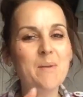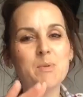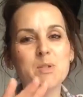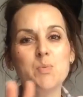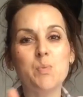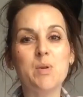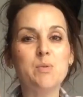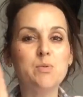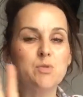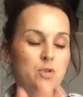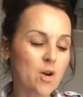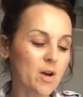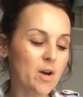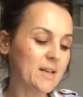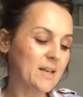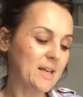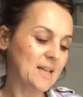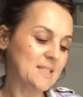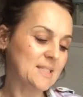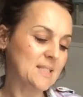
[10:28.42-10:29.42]
it was we were
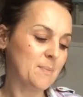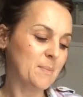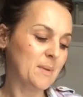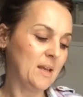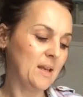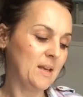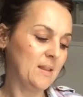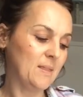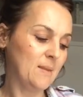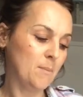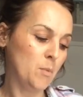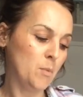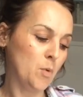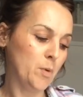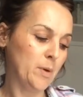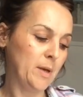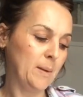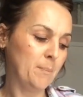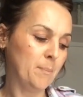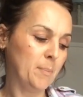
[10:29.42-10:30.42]
trying to get something in in the
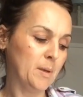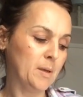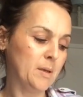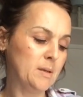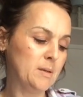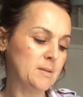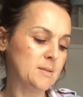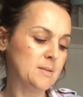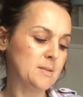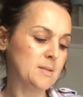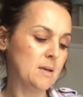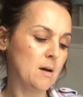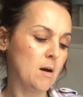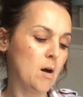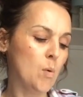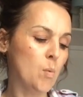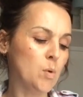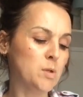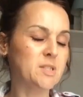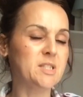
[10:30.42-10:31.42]
morning because
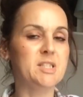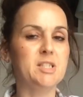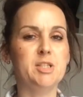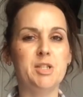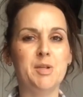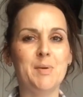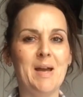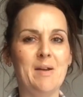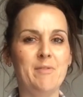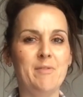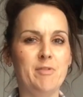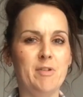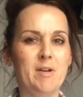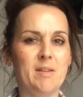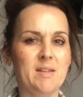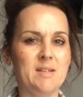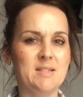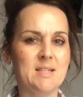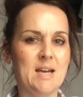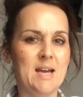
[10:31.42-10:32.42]
I wanted to do it every
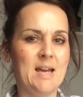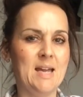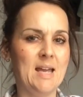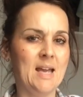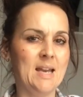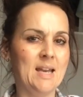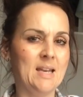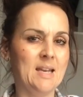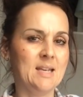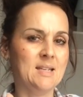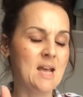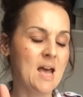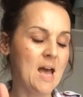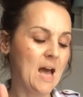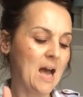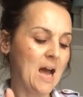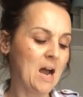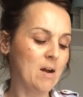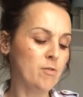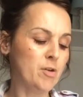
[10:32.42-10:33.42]
other day and
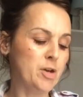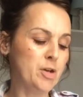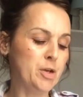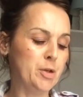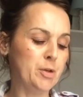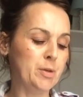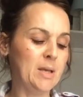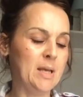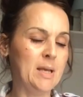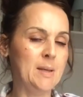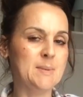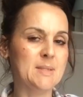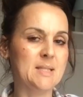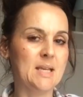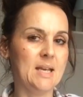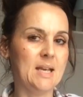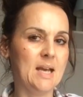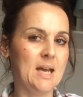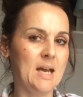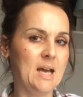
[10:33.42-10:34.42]
Aaron knew that he was
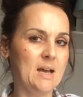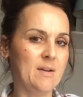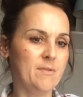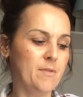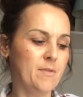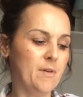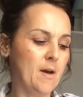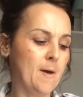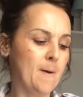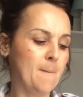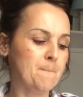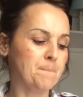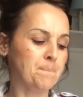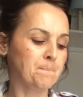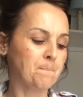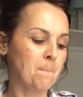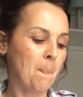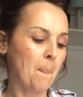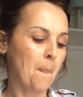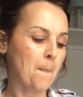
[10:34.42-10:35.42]
going to have um,
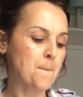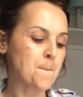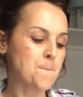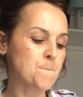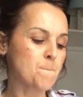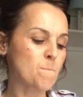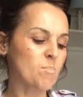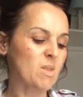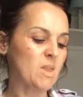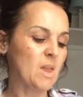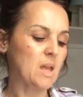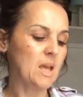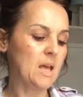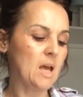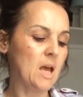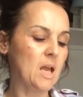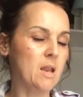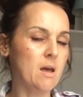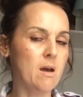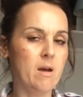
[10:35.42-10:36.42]

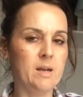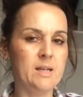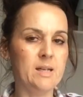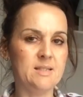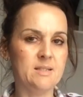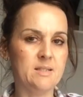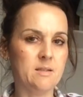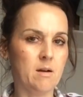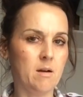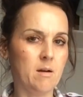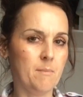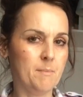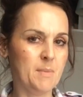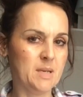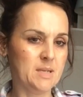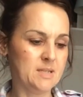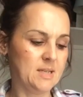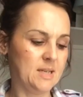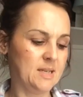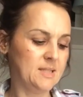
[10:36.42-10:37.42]
an early start
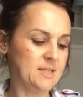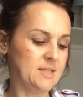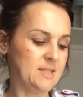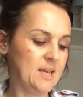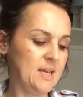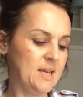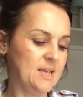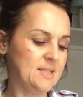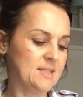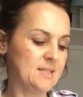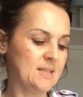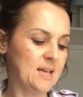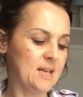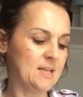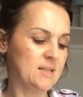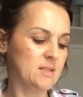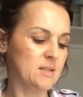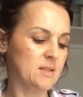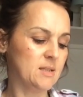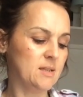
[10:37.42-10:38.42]
Monday so he said